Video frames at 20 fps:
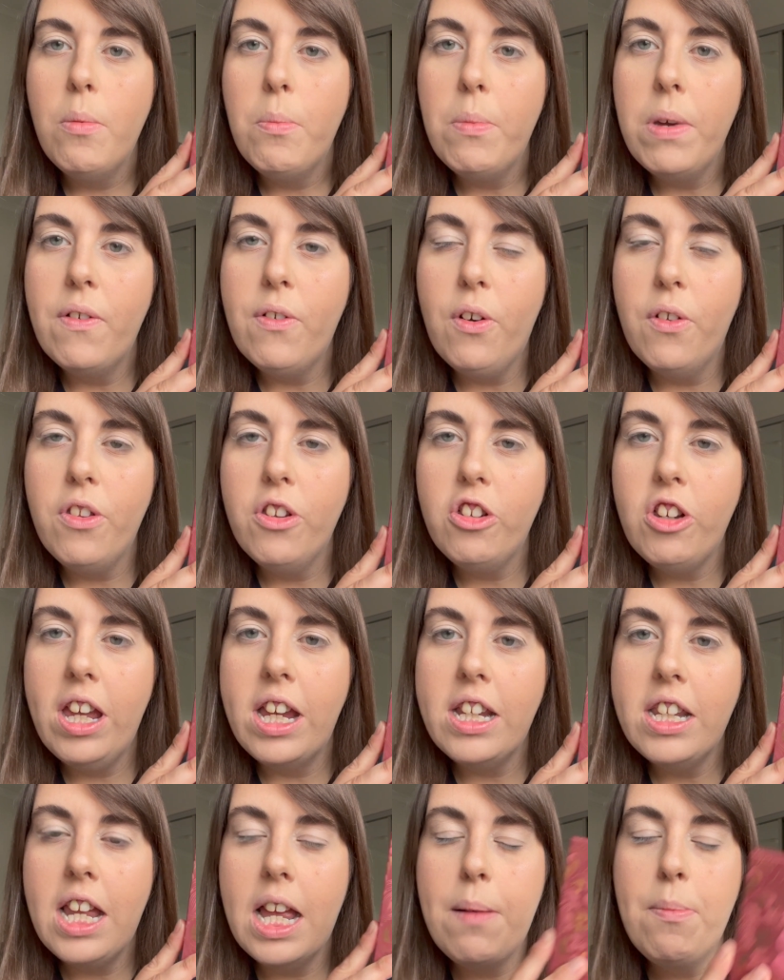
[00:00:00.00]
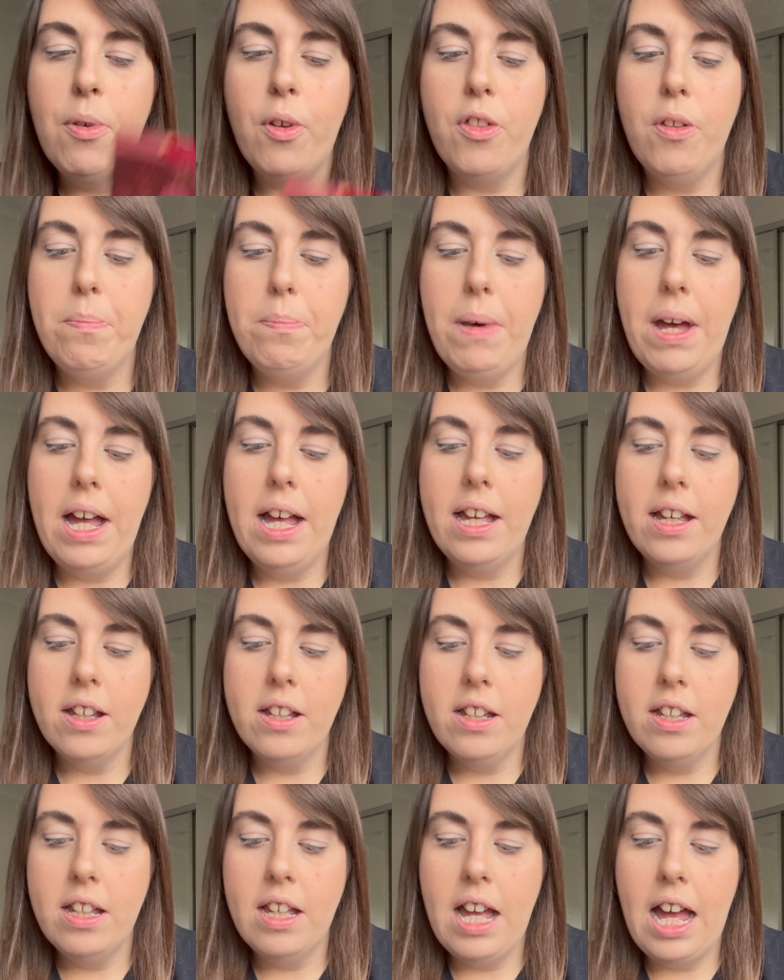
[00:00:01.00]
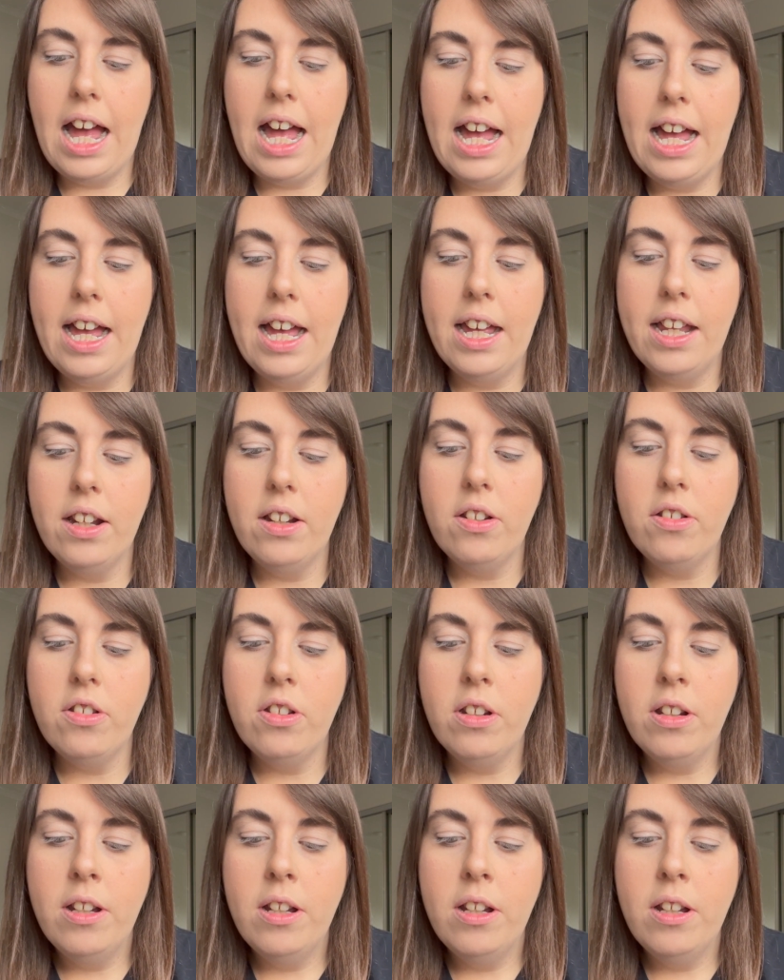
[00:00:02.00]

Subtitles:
We've got the shade names on the back, and